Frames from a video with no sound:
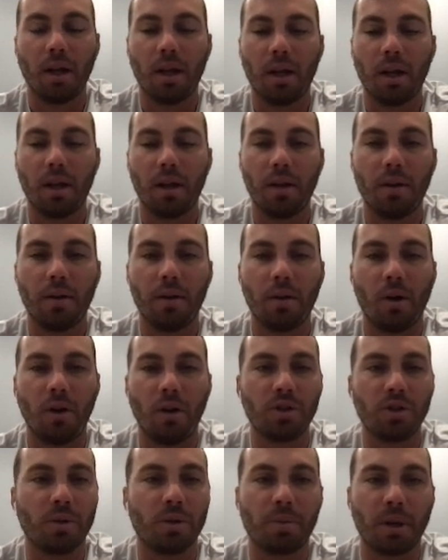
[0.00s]
And
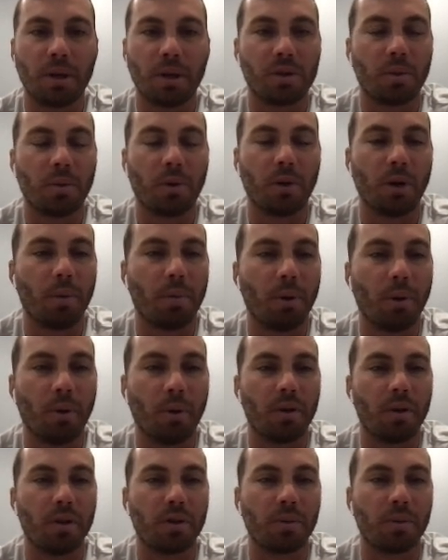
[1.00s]
also, especially with our
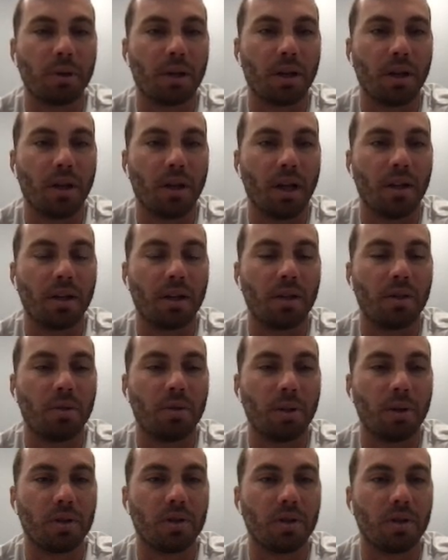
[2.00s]
opponent this weekend, not to get
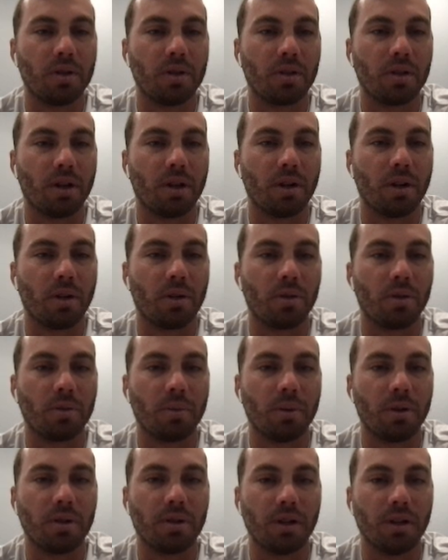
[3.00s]
too much into Syracuse,
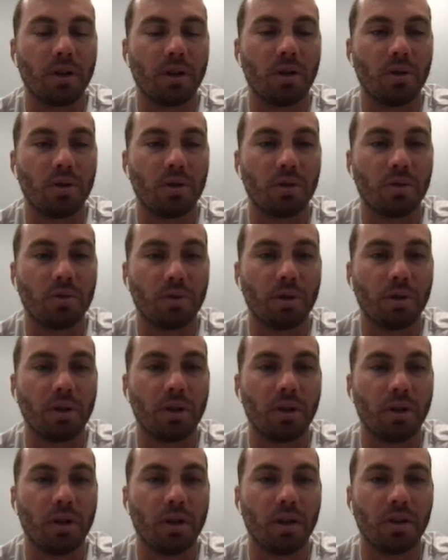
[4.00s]
but Syracuse is
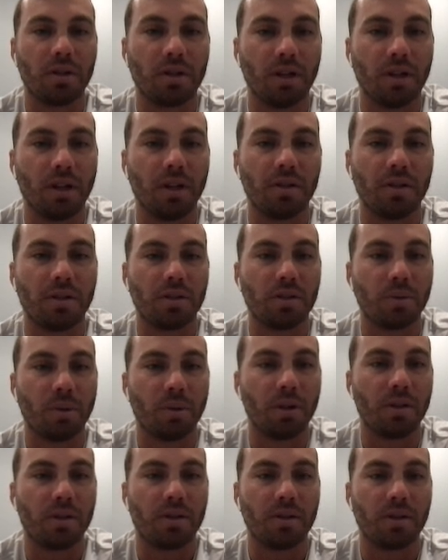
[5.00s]
really good at stunts and
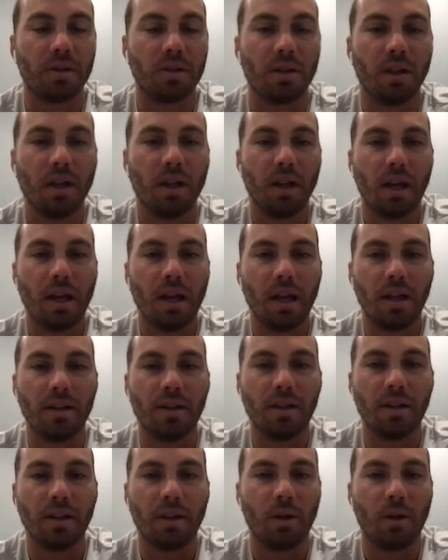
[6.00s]
twists.
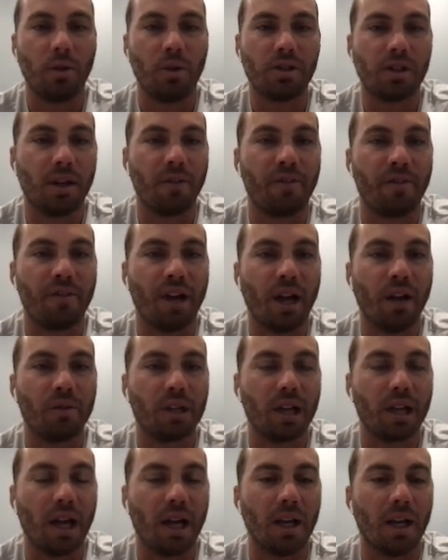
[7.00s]
And they'll send
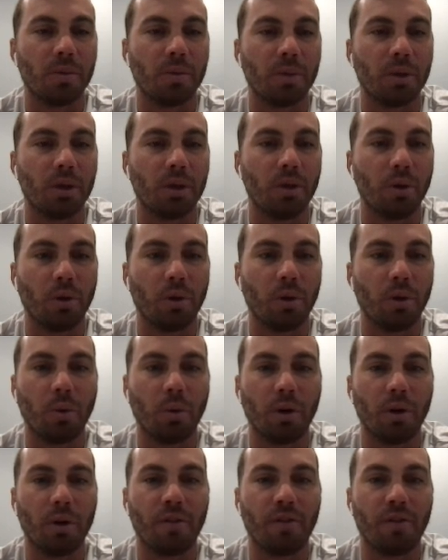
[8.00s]
5 guys, but you don't know
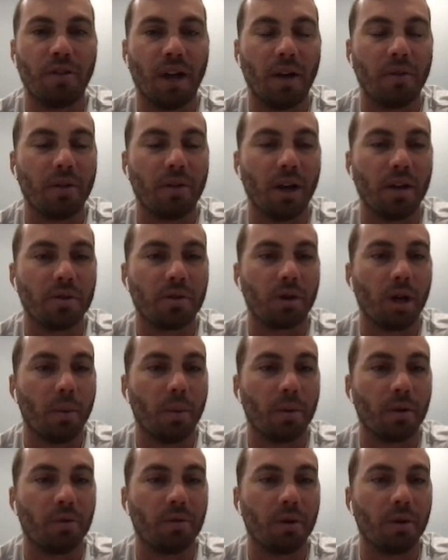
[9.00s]
where the 5 guys are
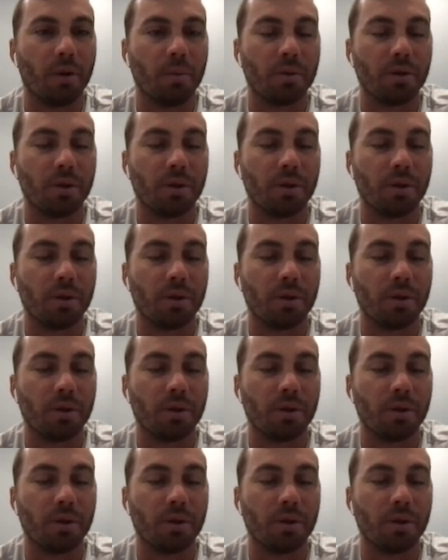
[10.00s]
coming from.